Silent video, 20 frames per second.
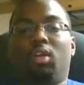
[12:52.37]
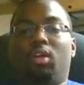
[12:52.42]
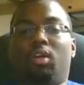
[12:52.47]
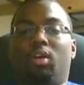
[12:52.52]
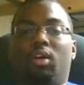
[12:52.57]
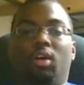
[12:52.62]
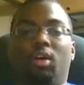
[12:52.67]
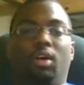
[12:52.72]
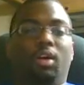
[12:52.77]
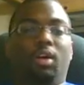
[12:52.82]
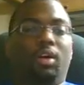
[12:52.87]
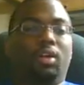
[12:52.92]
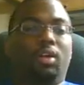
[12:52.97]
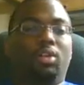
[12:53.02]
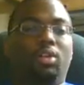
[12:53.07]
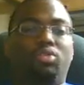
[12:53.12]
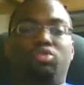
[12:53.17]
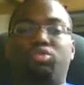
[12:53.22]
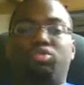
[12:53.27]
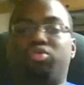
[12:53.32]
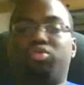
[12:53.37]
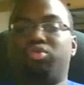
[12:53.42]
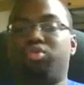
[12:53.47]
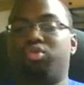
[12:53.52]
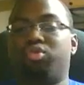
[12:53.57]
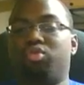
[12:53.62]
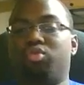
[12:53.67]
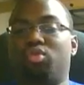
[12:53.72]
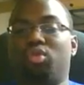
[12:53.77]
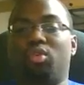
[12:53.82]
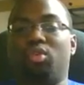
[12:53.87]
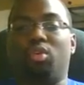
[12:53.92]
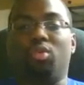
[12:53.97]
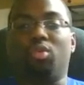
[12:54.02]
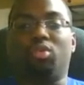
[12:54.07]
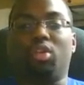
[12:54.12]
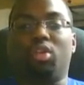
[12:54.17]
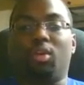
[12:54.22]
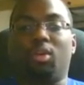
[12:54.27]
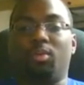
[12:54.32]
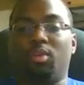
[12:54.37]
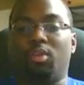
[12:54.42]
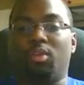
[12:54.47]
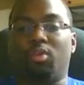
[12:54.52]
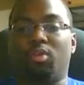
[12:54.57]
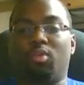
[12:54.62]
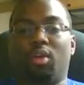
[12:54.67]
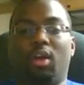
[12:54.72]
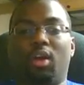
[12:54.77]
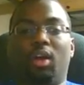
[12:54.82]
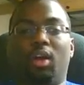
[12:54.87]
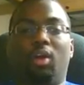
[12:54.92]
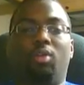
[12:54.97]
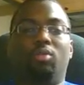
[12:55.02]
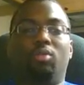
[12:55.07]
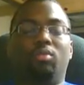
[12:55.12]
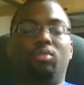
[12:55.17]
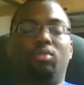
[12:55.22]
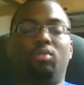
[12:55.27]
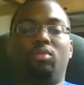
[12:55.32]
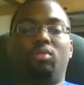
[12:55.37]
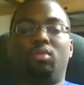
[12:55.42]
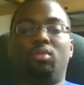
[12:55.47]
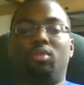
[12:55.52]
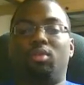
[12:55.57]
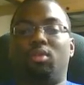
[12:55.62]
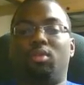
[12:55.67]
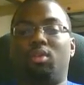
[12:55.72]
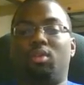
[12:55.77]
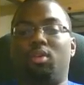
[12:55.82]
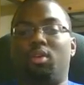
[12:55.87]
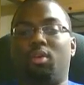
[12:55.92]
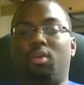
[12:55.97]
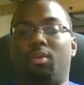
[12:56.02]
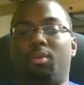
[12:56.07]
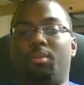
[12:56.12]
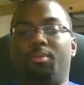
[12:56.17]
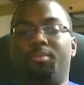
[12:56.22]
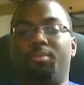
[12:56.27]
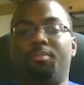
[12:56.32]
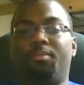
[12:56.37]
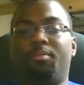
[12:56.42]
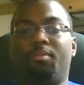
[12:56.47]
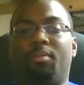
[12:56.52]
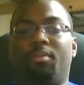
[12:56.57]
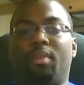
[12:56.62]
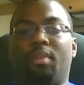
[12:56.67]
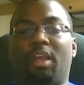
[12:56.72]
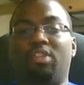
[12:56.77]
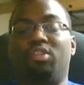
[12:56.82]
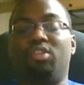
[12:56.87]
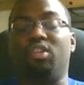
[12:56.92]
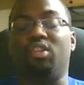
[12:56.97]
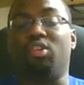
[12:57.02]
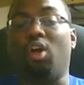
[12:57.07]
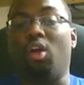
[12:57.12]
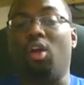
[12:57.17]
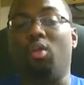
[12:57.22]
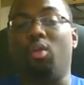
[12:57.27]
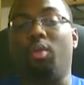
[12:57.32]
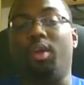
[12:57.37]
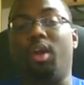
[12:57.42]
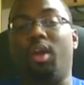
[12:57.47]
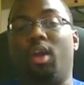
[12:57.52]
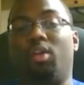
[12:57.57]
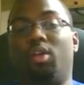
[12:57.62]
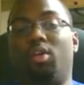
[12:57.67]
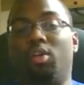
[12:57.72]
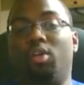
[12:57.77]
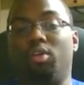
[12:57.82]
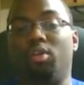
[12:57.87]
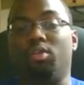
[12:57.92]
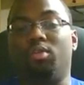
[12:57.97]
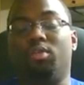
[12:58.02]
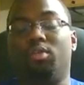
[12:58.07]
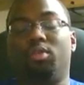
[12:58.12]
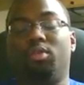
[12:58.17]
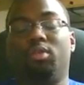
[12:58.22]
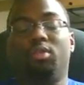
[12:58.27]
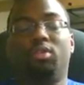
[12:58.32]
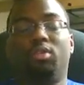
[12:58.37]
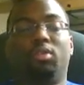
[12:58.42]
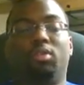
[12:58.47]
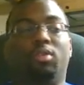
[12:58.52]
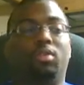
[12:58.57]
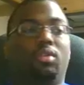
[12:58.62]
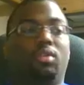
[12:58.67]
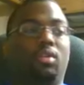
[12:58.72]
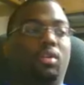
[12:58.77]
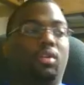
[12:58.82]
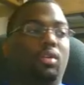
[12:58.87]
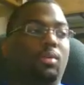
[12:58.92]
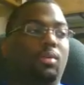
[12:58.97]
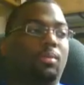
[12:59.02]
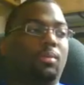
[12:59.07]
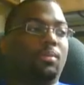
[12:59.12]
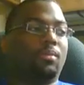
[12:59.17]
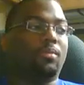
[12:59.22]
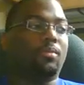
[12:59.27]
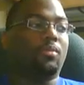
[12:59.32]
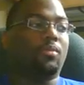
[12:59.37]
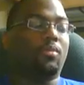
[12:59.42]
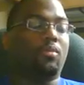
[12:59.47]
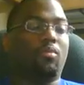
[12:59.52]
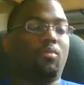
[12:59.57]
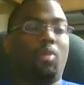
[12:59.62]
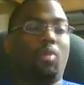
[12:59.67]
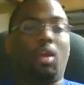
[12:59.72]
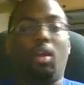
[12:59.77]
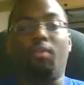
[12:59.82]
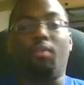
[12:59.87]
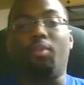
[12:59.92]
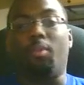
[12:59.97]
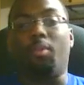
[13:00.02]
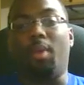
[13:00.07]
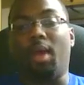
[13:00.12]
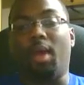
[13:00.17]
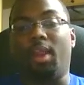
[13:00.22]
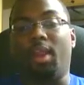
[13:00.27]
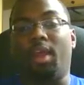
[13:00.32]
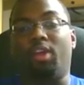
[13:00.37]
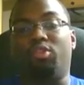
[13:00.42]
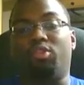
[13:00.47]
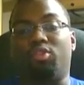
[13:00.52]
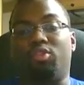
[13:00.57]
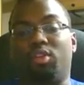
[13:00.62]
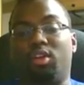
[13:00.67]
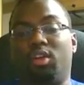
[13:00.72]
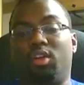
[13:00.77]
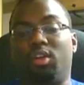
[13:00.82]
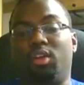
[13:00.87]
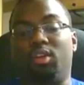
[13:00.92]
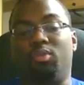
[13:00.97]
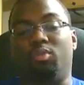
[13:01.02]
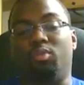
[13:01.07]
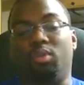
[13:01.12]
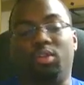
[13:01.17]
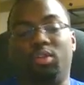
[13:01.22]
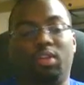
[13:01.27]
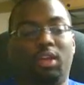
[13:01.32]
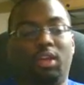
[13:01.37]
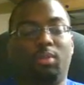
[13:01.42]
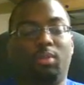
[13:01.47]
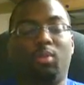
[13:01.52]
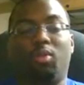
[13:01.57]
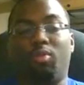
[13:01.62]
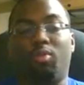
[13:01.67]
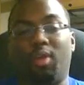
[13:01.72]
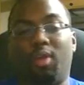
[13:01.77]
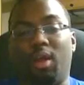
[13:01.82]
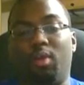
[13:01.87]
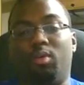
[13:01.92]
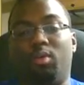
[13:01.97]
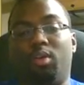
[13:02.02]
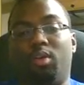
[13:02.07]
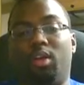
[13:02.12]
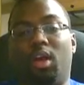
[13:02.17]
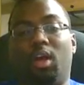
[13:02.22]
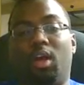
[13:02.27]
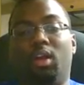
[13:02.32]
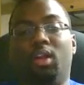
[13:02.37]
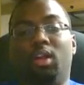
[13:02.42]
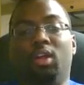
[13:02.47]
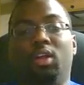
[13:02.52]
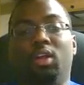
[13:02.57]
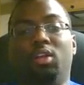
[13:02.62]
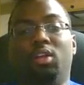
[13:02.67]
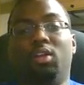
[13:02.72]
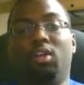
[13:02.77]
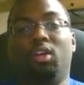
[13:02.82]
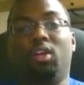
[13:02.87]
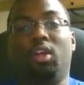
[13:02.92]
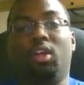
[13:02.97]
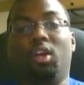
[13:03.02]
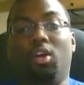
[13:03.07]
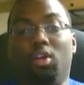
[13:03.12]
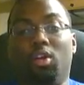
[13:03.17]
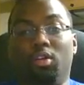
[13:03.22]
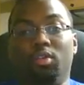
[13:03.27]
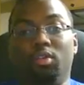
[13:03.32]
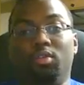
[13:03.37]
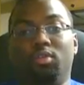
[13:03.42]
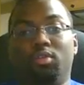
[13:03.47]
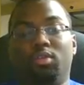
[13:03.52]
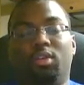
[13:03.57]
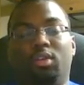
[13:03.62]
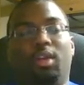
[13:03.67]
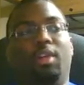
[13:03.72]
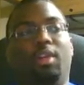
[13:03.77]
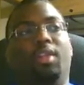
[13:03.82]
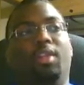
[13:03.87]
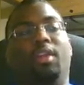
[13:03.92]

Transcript: Took him to the ground. Actually, Dollaway got hurt. Right off the bat, actually. He didn't really take him to the ground. He got hurt. And